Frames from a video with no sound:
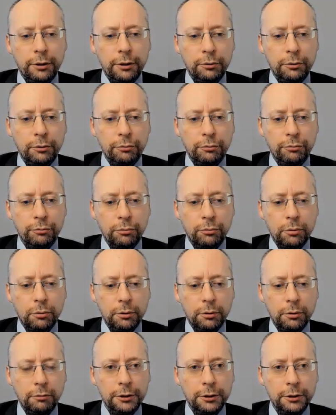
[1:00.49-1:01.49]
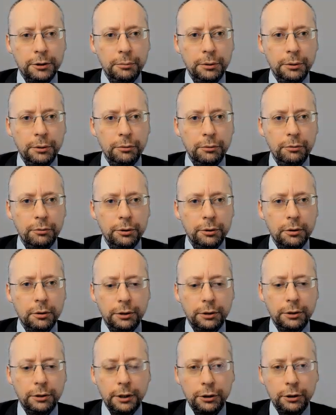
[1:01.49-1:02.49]
Thank you for inviting me to this
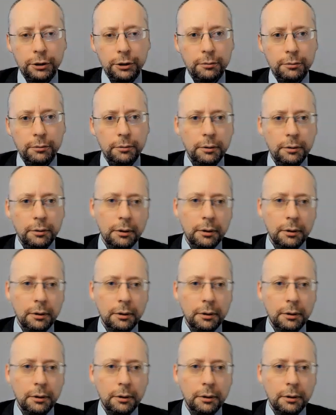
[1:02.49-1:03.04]
conversation.